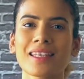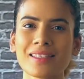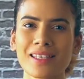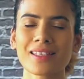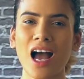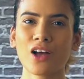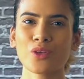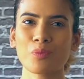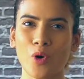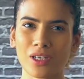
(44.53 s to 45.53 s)
This is how
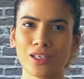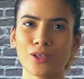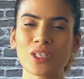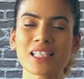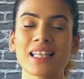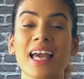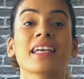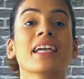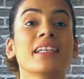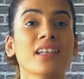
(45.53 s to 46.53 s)
the bottle looks
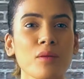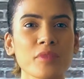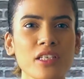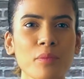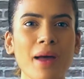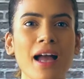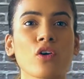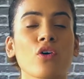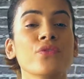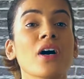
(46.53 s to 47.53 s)
like. It comes in a
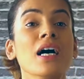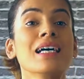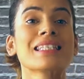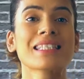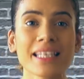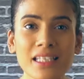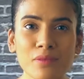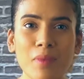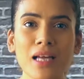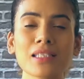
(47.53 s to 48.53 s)
pack of
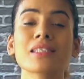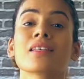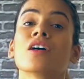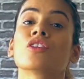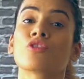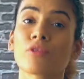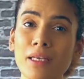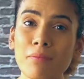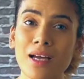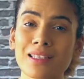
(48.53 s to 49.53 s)
6 months,
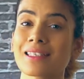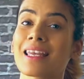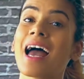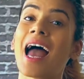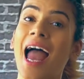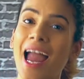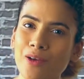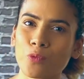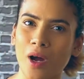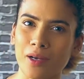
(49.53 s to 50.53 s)
3 months
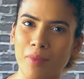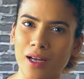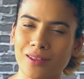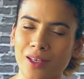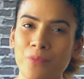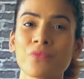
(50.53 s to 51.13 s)
and 1 month.